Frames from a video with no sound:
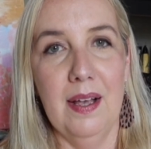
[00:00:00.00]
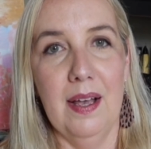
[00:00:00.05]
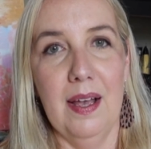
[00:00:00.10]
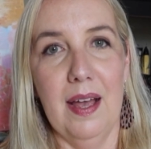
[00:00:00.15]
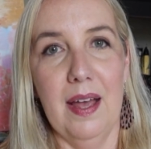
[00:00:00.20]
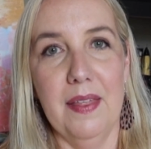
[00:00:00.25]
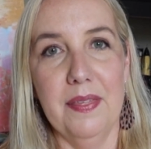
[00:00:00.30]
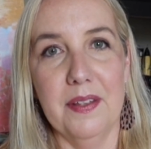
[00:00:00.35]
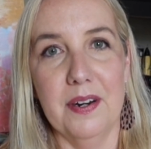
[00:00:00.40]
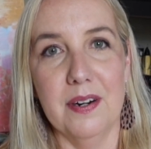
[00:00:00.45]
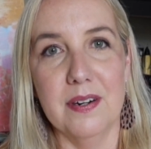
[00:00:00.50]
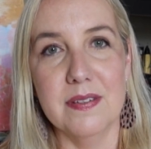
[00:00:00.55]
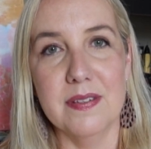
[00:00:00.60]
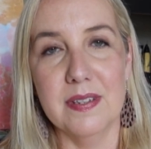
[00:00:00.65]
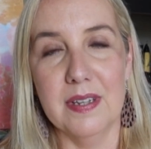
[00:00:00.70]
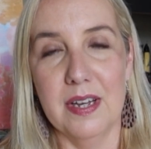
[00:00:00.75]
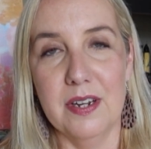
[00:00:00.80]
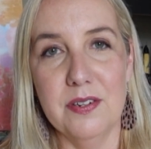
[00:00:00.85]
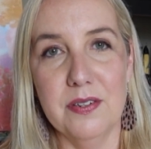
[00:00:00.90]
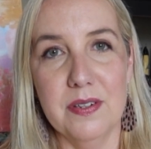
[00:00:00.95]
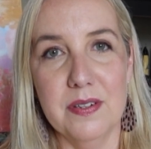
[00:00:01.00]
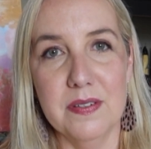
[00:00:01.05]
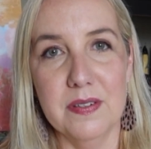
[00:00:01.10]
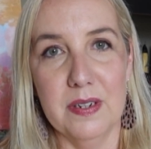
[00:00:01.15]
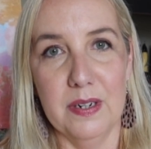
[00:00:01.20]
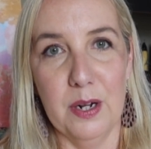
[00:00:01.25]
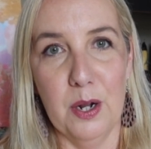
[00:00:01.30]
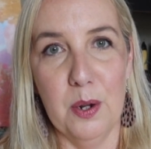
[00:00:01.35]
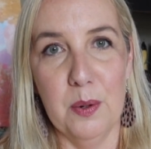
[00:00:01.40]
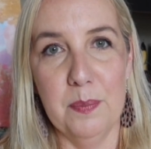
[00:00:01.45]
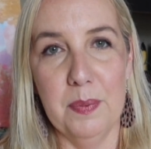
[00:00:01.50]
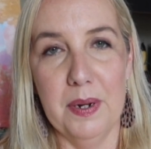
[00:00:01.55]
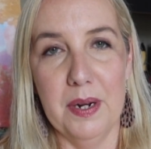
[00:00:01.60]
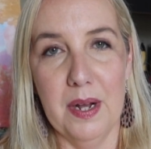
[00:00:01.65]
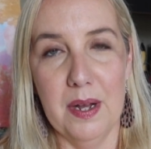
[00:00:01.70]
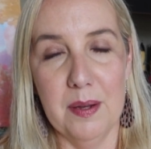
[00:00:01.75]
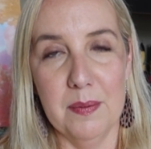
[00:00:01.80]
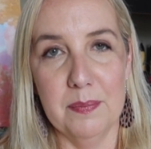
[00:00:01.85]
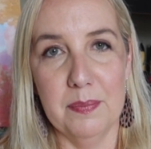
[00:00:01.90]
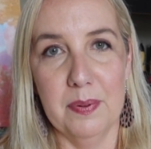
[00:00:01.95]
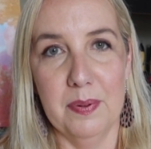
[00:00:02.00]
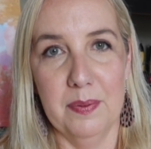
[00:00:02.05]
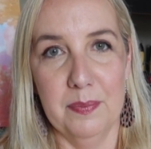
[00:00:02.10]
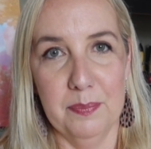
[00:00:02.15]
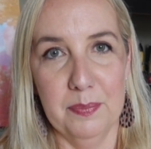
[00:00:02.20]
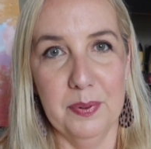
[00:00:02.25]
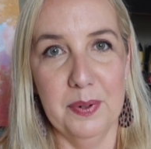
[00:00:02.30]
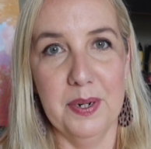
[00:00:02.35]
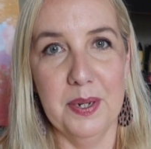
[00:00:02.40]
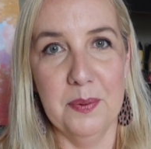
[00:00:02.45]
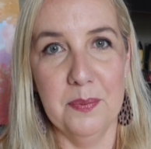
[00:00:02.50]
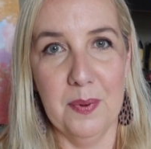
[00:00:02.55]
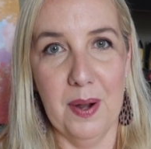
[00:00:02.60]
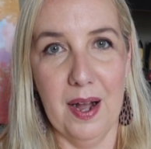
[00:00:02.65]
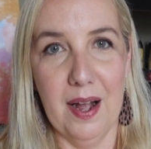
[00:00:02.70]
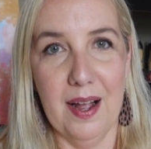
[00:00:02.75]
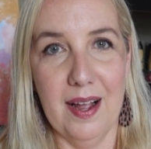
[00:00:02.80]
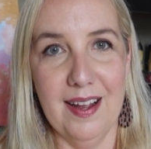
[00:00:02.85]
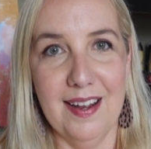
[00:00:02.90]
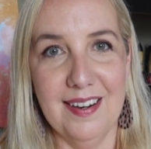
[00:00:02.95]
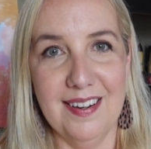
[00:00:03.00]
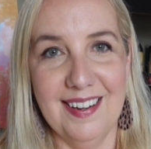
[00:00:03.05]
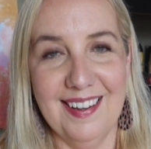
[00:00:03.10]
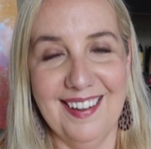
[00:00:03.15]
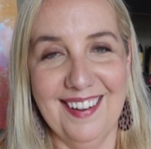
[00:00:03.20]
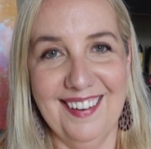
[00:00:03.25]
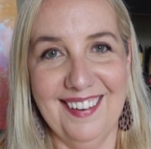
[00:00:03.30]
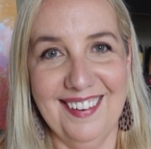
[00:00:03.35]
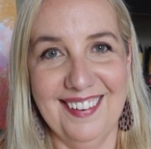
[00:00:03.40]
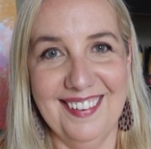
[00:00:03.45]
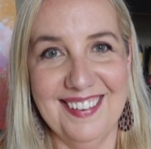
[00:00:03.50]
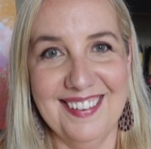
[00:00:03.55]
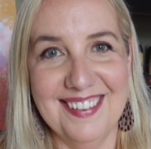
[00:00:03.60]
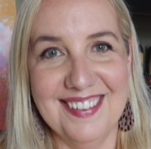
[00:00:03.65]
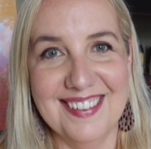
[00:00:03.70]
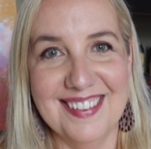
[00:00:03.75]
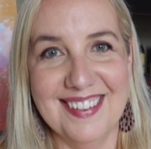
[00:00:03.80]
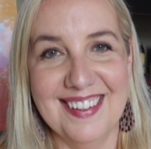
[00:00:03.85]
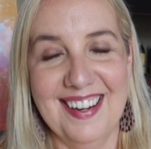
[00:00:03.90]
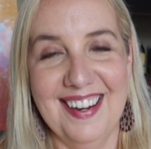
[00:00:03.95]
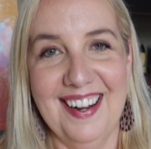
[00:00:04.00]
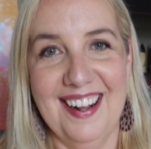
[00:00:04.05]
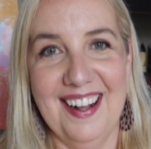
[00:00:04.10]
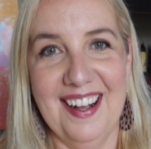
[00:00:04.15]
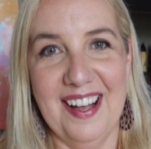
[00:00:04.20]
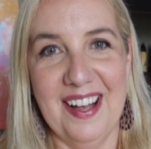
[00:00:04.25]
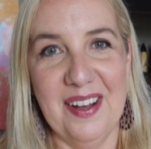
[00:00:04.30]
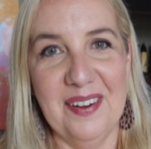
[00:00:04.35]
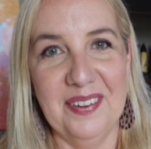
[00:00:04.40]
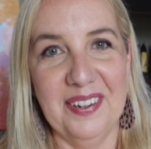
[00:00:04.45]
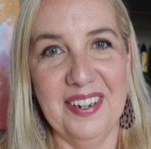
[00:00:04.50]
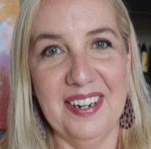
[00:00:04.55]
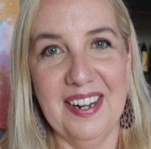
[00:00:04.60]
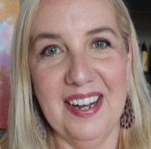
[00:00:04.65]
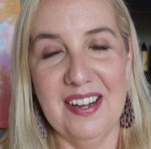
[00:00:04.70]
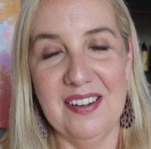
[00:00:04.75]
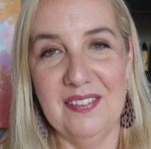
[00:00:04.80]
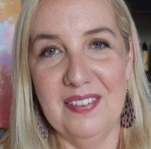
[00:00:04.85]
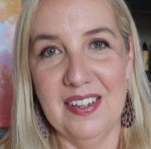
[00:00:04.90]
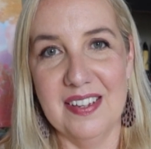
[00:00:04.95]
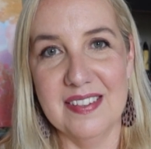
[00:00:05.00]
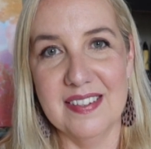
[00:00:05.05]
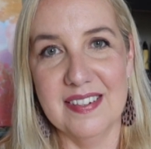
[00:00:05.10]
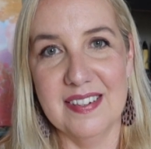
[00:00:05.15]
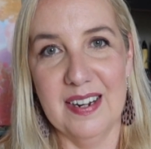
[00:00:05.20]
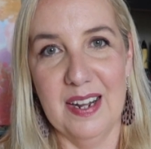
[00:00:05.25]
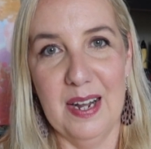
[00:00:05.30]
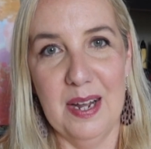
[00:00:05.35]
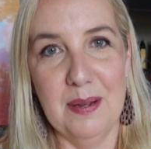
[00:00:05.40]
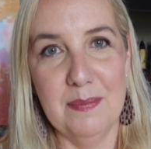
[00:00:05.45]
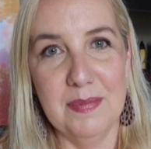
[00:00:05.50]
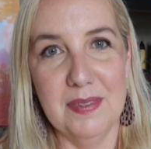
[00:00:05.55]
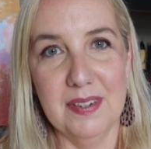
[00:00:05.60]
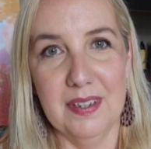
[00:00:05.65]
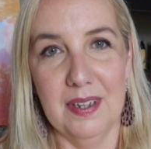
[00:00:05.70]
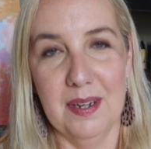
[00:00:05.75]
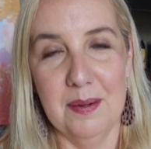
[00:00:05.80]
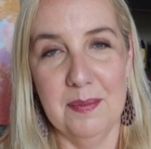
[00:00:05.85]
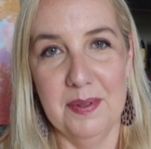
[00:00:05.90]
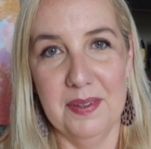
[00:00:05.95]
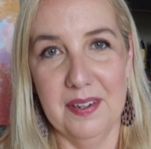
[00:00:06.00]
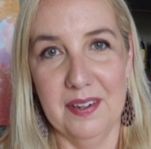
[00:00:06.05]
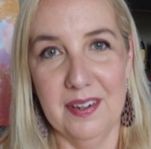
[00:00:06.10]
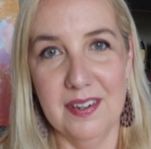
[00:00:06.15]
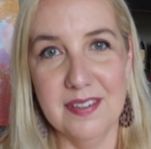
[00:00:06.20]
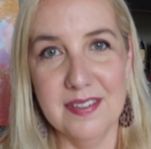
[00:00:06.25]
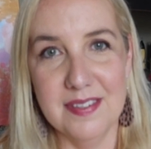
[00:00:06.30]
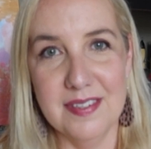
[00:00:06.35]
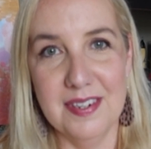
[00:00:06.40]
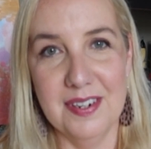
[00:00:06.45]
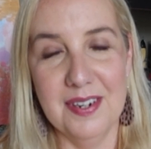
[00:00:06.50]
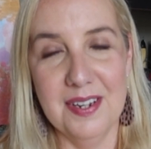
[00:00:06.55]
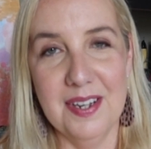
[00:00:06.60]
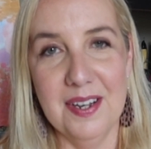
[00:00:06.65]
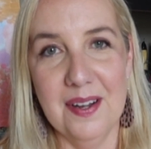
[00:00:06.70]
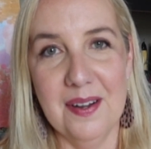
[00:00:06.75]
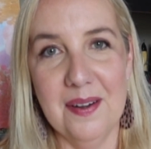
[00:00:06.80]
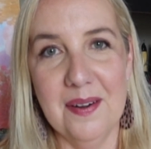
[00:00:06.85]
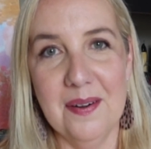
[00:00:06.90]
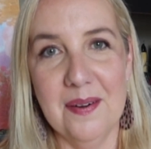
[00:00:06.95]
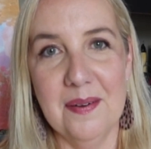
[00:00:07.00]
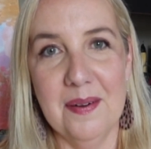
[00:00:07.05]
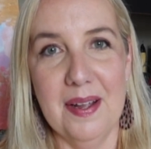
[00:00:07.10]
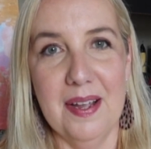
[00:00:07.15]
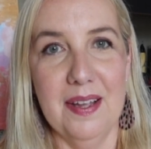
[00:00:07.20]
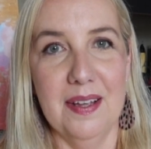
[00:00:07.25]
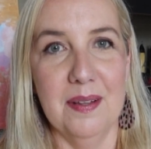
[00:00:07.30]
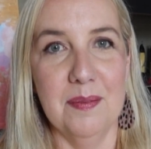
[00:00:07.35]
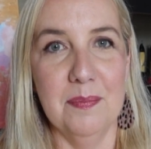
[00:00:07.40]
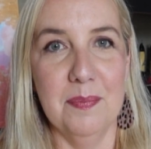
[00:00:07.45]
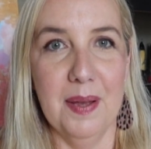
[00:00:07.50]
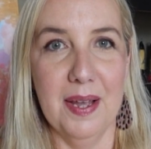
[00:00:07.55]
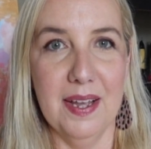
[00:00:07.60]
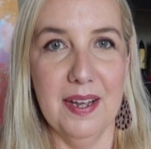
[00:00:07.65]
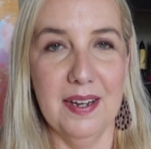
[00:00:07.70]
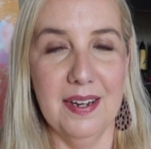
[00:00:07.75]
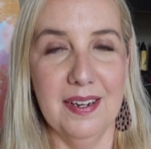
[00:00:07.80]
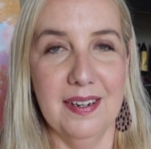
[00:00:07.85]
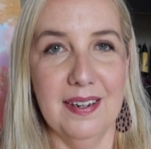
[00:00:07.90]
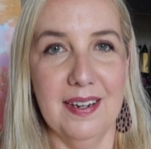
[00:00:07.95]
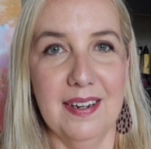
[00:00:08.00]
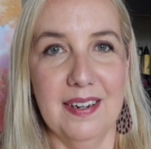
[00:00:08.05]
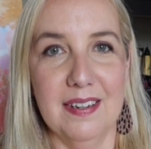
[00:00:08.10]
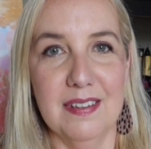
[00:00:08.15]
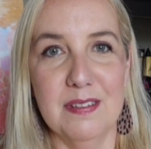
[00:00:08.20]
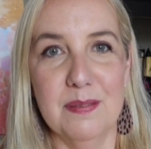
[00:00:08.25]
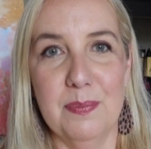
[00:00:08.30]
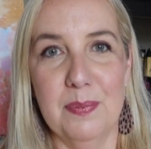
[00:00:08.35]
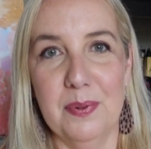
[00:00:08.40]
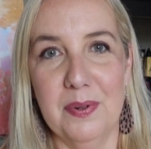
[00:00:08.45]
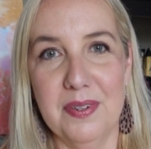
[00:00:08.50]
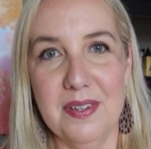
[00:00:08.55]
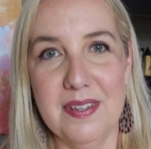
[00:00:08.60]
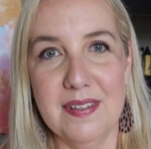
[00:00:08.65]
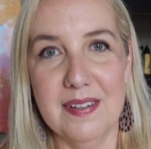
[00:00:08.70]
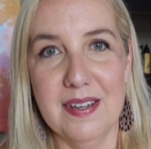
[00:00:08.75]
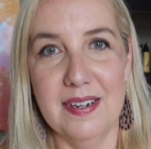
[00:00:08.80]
and that our schedule is going to open up pretty wide, and we're going to have lots of time to come in the art studio and paint and explore these